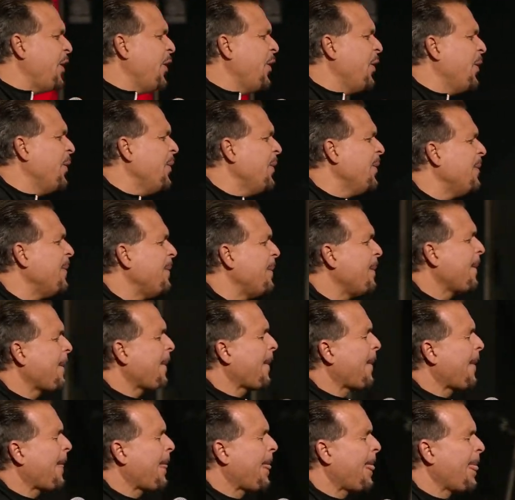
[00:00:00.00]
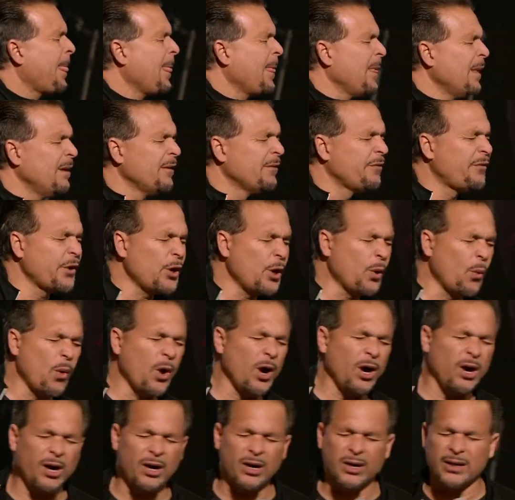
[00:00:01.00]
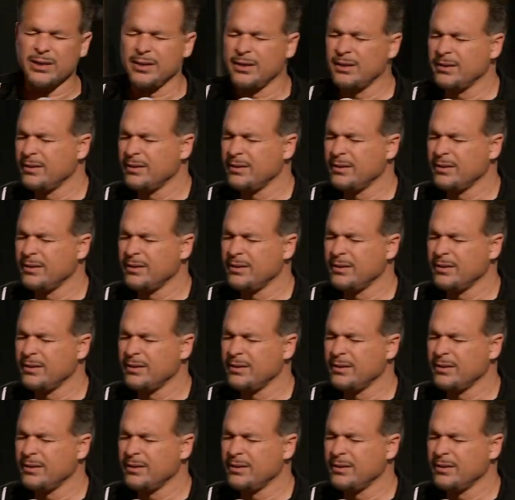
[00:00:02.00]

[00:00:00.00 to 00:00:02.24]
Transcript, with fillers: you for your word